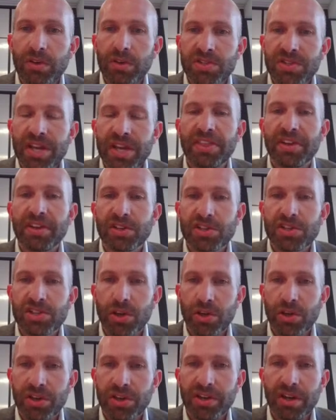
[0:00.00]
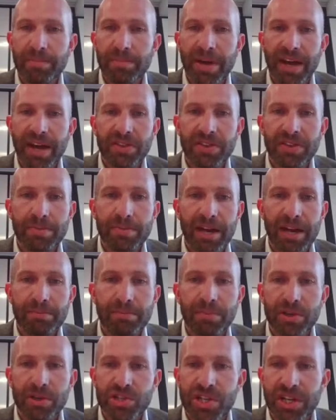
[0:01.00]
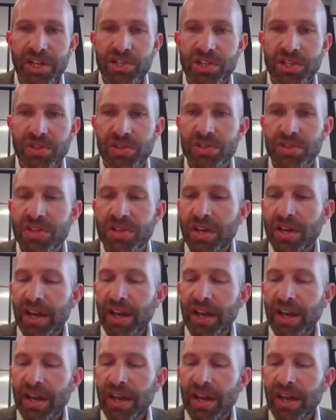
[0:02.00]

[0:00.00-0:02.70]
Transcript: is nothing certain about demand projections,